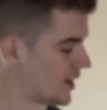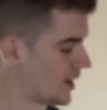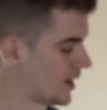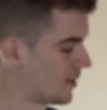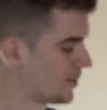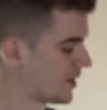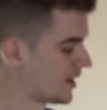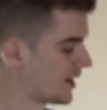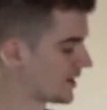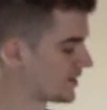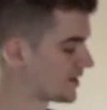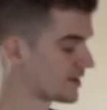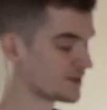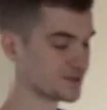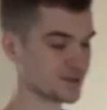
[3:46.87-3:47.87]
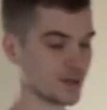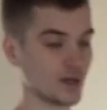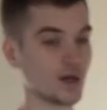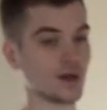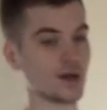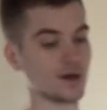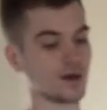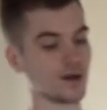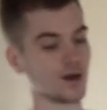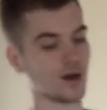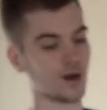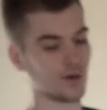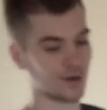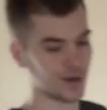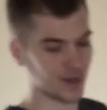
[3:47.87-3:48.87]
How about like this?
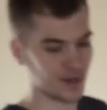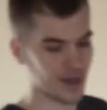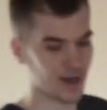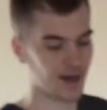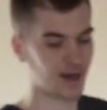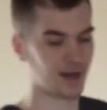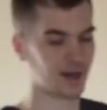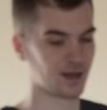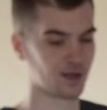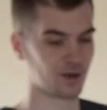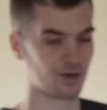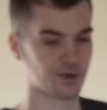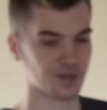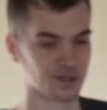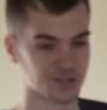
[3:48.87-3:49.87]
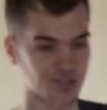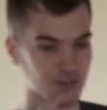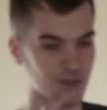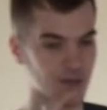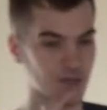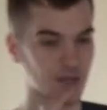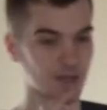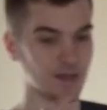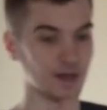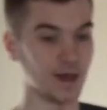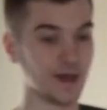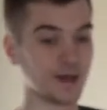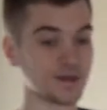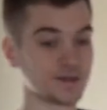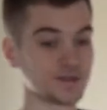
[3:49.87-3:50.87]
Okay, yeah, I can already see. Yeah,
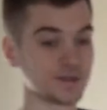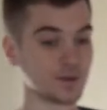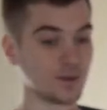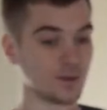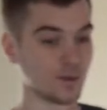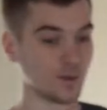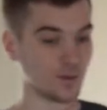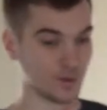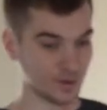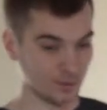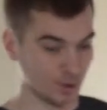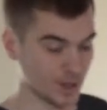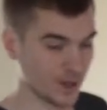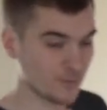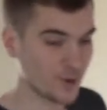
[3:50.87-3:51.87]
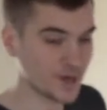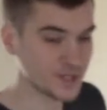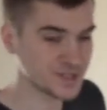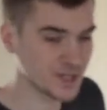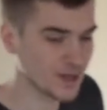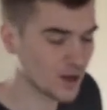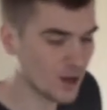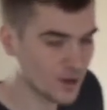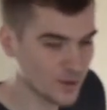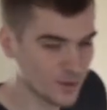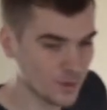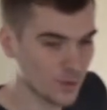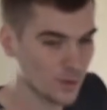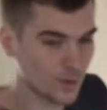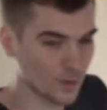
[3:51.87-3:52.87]
it's, what is it called?